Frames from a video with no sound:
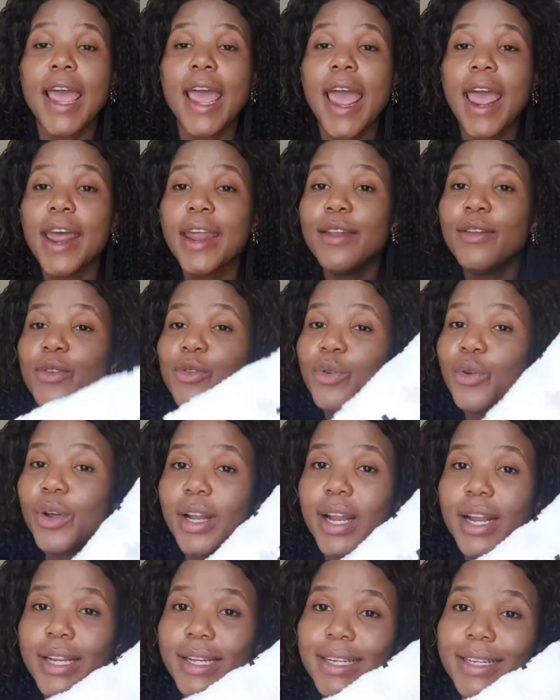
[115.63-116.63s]
And you're
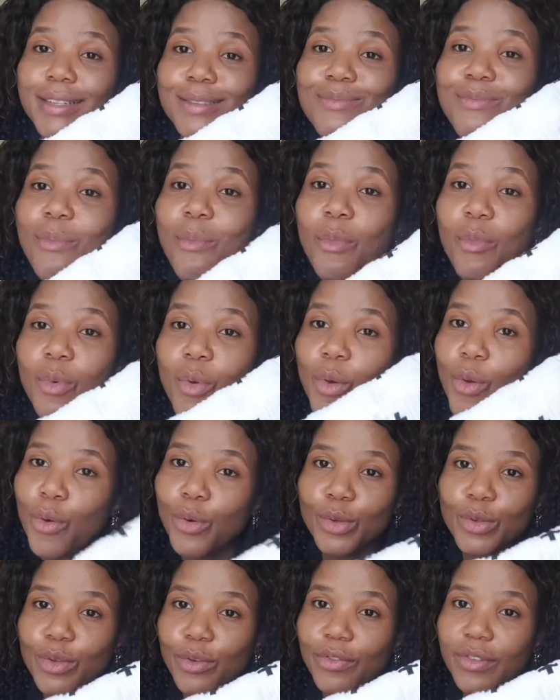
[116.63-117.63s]
gonna need
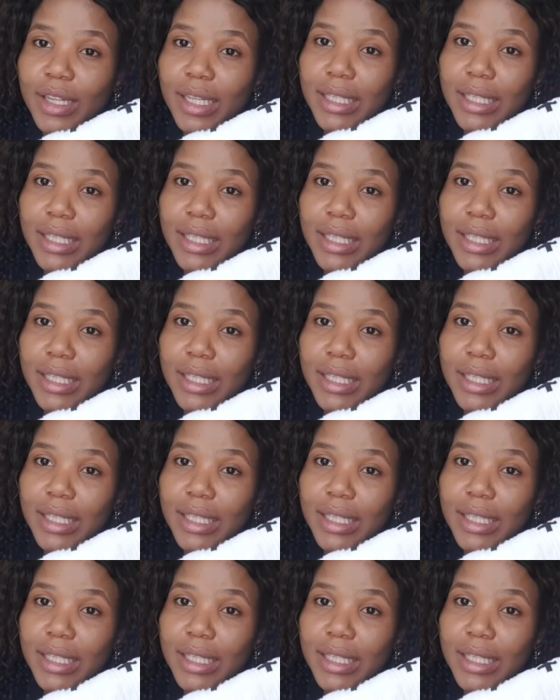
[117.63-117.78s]
loads of